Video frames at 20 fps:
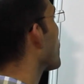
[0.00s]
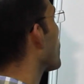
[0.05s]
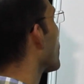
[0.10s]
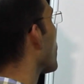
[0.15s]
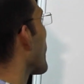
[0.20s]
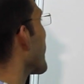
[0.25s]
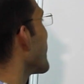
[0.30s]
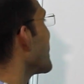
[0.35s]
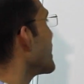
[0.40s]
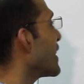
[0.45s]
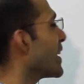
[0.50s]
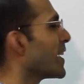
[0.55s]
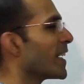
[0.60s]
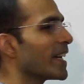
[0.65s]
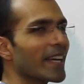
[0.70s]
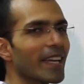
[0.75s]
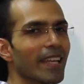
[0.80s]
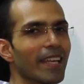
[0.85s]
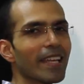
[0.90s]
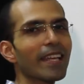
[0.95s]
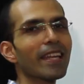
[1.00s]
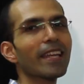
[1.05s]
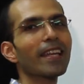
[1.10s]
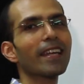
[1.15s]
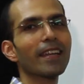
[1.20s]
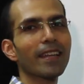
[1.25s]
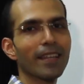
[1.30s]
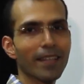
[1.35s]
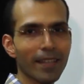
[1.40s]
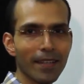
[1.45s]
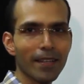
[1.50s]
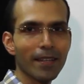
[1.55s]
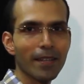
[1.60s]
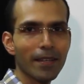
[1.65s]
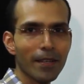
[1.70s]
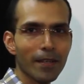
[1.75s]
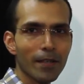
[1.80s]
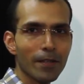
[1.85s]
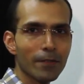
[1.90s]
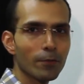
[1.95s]
point A.
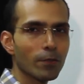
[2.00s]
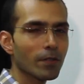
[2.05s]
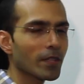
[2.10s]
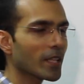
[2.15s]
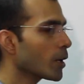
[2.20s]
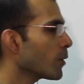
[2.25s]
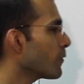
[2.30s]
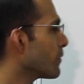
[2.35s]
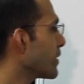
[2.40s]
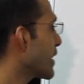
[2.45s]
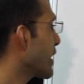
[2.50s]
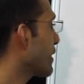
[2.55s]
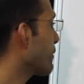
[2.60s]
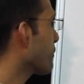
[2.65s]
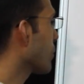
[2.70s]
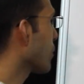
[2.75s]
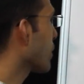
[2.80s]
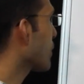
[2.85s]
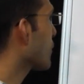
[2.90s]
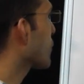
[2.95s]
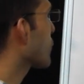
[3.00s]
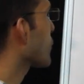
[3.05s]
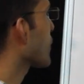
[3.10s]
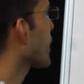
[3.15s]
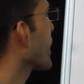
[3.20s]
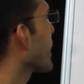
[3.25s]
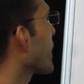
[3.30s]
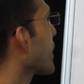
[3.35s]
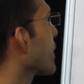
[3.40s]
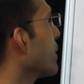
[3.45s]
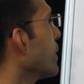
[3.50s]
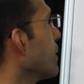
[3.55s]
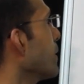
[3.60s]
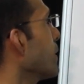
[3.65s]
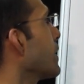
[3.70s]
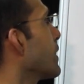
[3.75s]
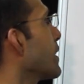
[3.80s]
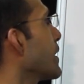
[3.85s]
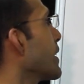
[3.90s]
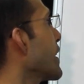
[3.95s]
So now we have got triangle
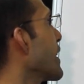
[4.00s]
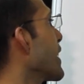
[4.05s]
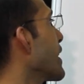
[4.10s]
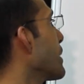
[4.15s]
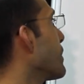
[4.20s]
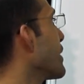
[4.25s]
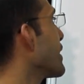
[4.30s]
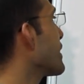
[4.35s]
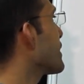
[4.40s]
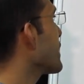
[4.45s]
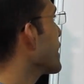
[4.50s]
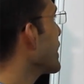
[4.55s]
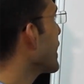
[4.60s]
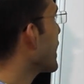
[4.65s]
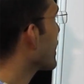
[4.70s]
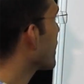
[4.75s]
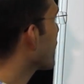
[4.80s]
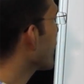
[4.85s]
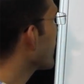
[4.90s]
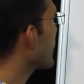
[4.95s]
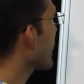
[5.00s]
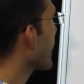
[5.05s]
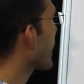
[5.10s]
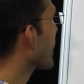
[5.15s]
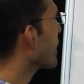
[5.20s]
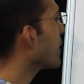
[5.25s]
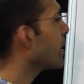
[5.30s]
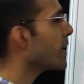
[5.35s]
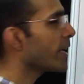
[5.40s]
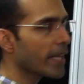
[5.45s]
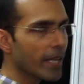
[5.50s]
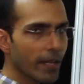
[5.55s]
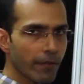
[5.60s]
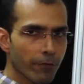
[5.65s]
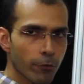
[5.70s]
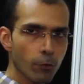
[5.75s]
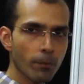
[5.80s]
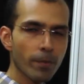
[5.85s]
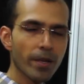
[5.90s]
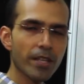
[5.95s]
ABC, and this angle A, if
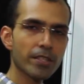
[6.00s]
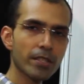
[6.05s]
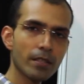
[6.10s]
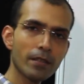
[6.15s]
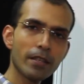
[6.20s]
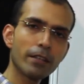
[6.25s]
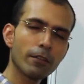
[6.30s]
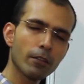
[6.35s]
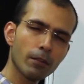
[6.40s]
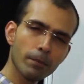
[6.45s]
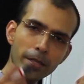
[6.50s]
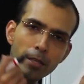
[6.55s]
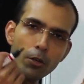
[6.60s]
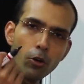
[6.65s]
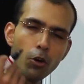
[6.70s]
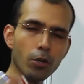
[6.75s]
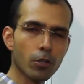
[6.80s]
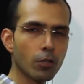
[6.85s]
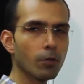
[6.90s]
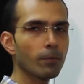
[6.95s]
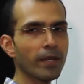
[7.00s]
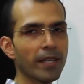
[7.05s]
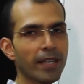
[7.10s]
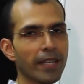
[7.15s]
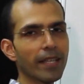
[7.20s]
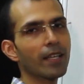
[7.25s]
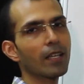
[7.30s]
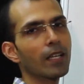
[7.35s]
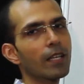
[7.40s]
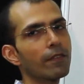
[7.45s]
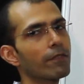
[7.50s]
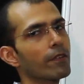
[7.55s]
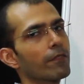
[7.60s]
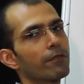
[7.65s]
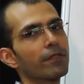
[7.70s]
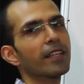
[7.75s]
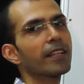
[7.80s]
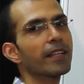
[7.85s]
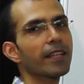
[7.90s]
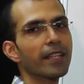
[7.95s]
you measure, it will be automatically
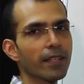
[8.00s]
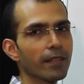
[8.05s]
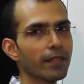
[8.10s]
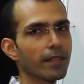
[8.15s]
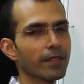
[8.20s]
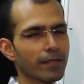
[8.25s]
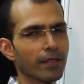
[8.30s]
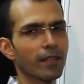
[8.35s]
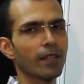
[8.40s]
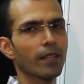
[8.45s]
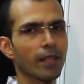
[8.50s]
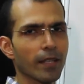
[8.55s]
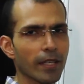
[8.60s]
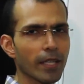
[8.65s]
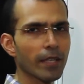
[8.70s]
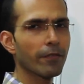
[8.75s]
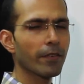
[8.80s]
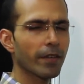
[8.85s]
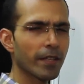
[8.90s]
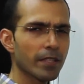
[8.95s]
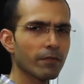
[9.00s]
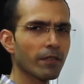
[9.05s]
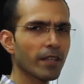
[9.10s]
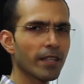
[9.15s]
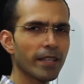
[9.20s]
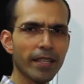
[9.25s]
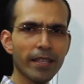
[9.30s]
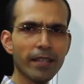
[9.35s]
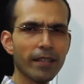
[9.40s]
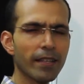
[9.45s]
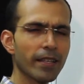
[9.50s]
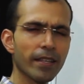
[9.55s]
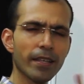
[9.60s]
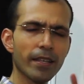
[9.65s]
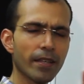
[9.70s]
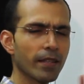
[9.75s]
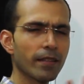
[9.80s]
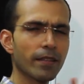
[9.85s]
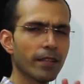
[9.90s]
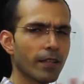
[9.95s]
15 degrees. If it is 1 degree
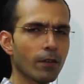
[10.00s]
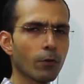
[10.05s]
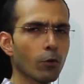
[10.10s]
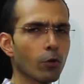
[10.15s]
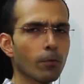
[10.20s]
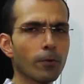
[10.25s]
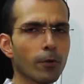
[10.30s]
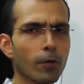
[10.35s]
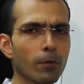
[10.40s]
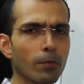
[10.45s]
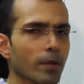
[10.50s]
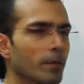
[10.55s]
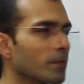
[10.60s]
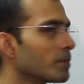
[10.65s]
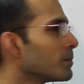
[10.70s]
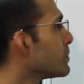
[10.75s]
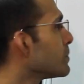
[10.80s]
here and there, no problem.